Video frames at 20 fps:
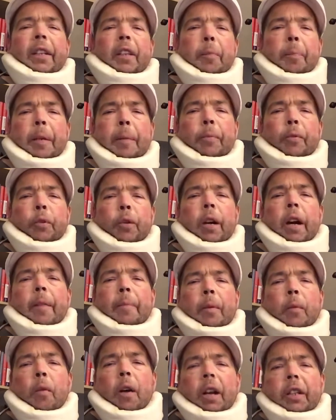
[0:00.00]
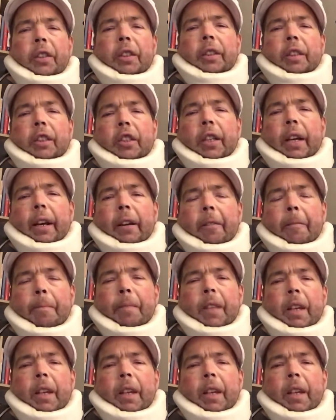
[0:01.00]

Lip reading: the people who have been watching the channel.